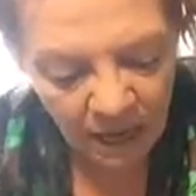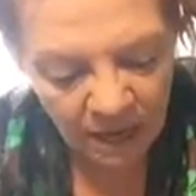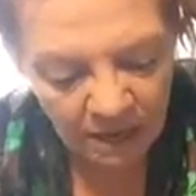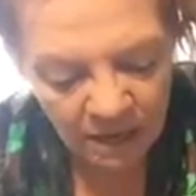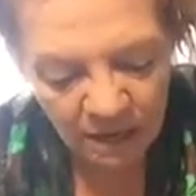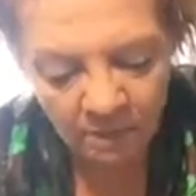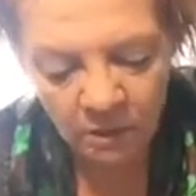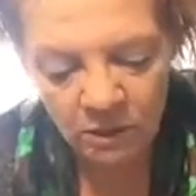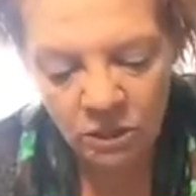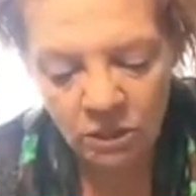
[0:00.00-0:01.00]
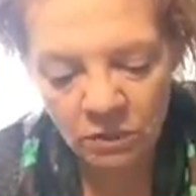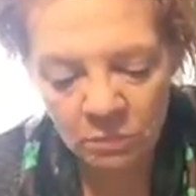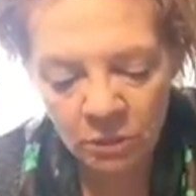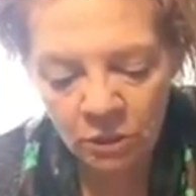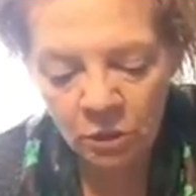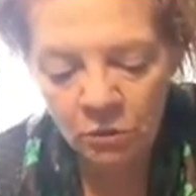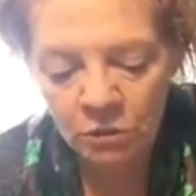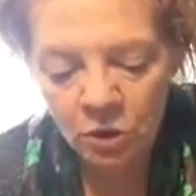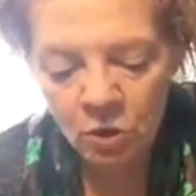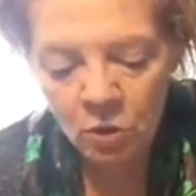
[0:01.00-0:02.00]
and then I'm going to just put glue
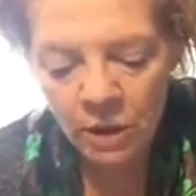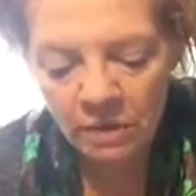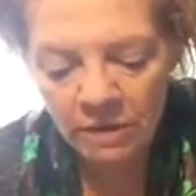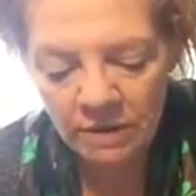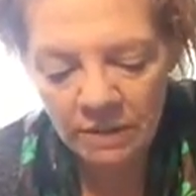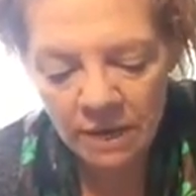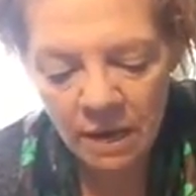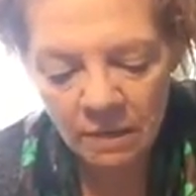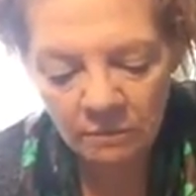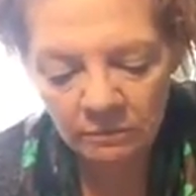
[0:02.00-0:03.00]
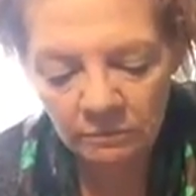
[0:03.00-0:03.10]
the whole way around the top.